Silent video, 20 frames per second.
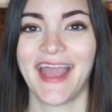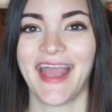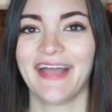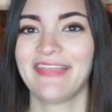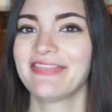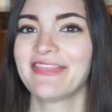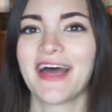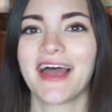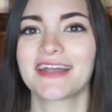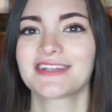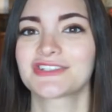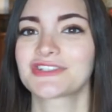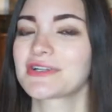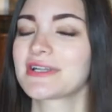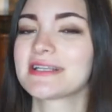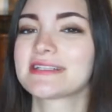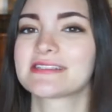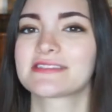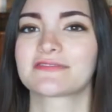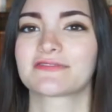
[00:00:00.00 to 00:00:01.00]
and that
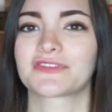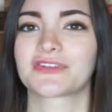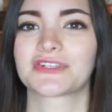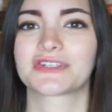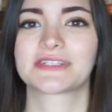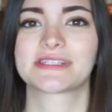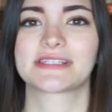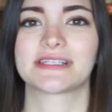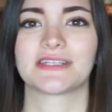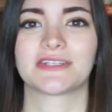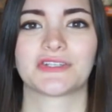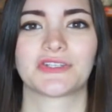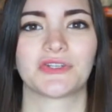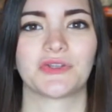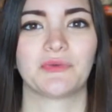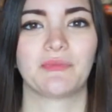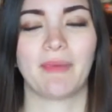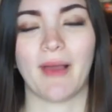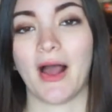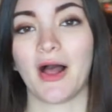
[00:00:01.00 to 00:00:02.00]
transfers
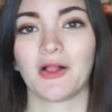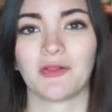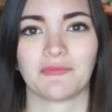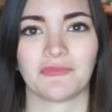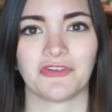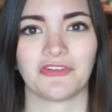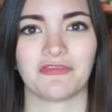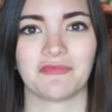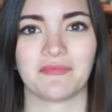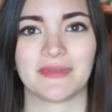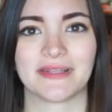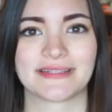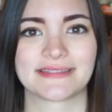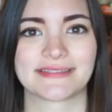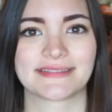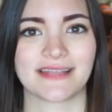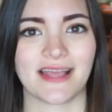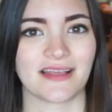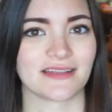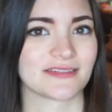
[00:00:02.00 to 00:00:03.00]
into bowel
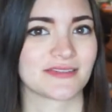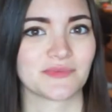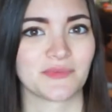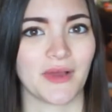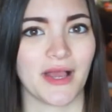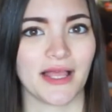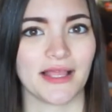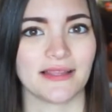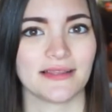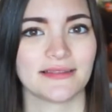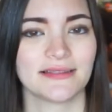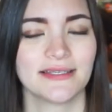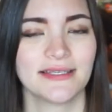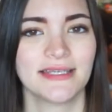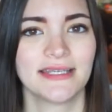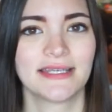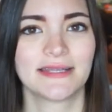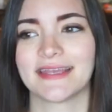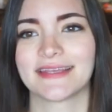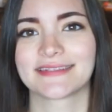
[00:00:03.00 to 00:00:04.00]
movements as well.
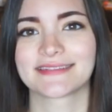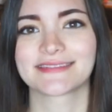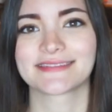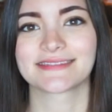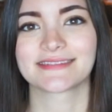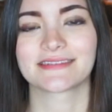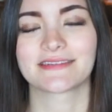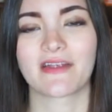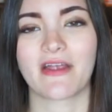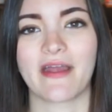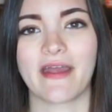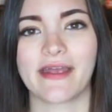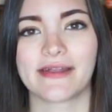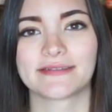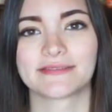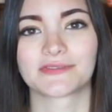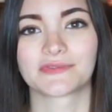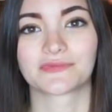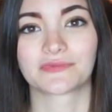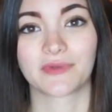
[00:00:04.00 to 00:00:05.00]
It's
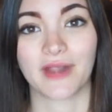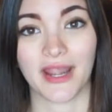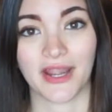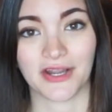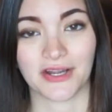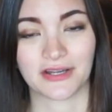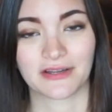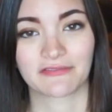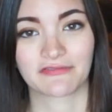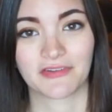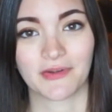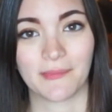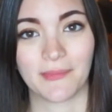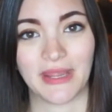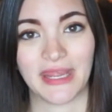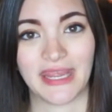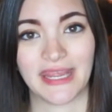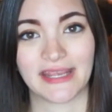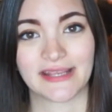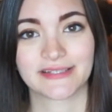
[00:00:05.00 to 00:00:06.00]
rare for
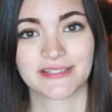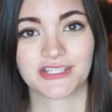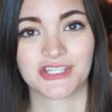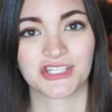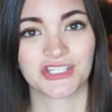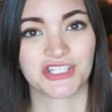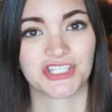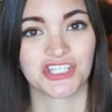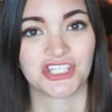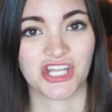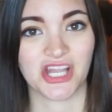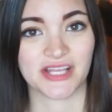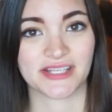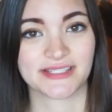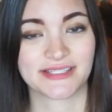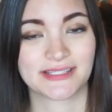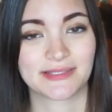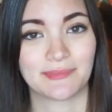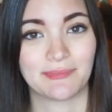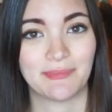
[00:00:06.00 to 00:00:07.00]
me to
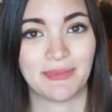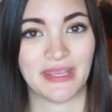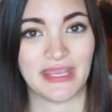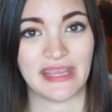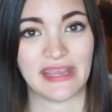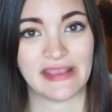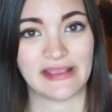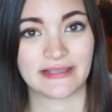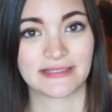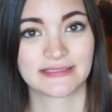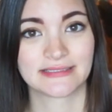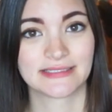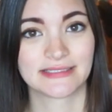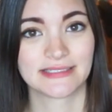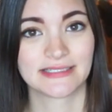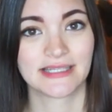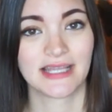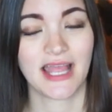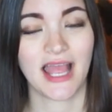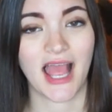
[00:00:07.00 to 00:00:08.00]
just pee.
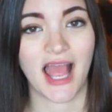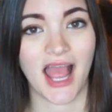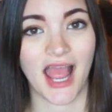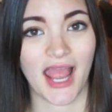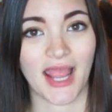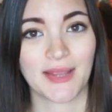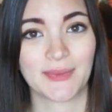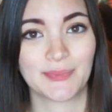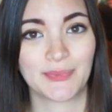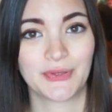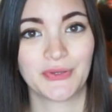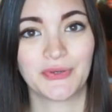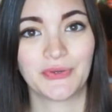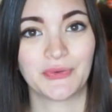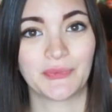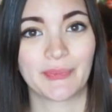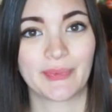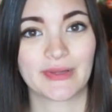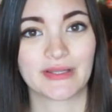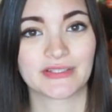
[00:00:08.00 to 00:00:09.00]
I
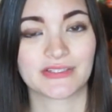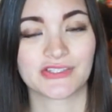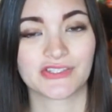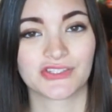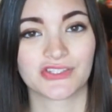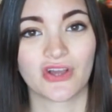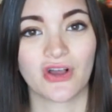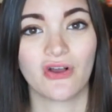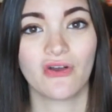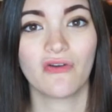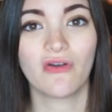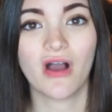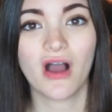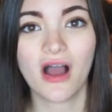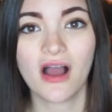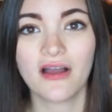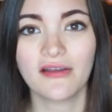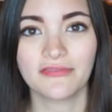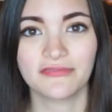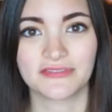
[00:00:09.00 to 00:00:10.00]
poop so
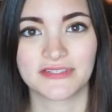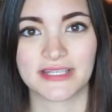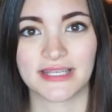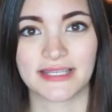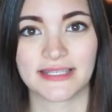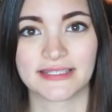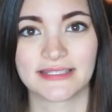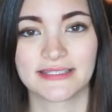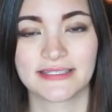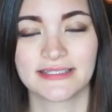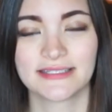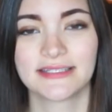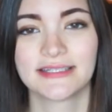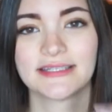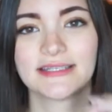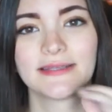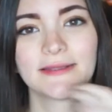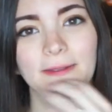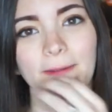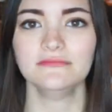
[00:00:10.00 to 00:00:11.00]
often.
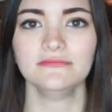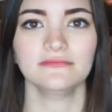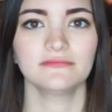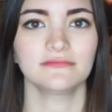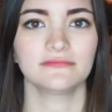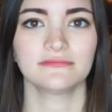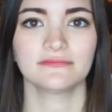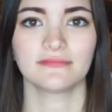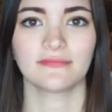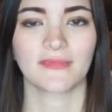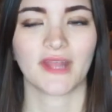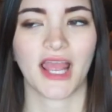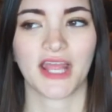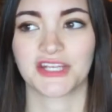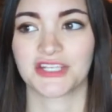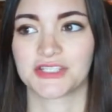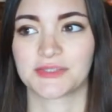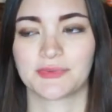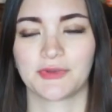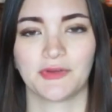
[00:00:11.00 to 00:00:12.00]
I
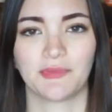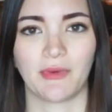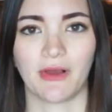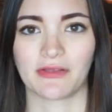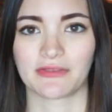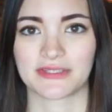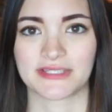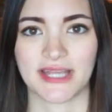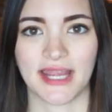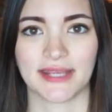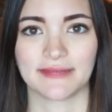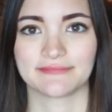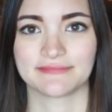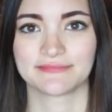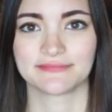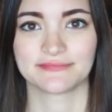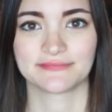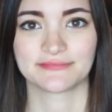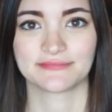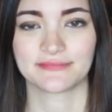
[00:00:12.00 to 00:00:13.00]
just poop all the time.
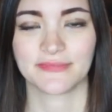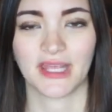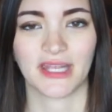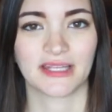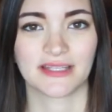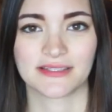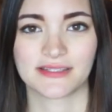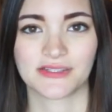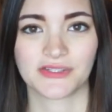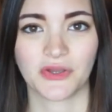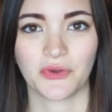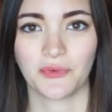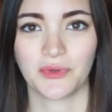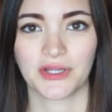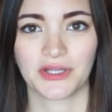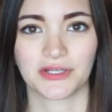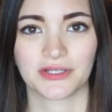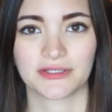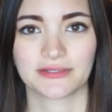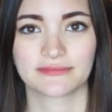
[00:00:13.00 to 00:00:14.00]
And it's so
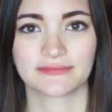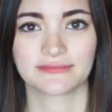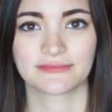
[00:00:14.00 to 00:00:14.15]
weird.